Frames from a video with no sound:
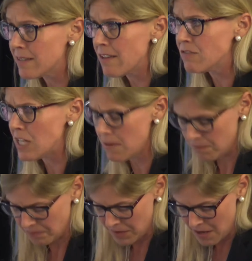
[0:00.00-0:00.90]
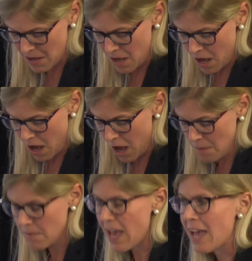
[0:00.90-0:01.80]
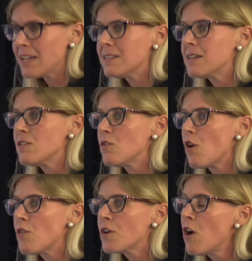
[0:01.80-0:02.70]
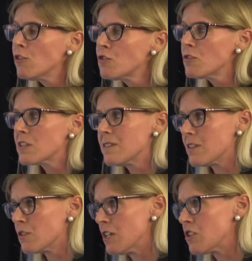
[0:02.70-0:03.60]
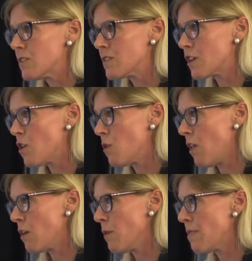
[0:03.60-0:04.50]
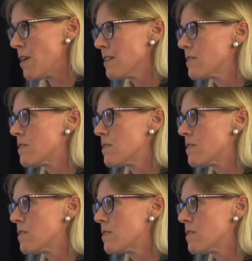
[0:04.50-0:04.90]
safety. And the cultural considerations that go along with this.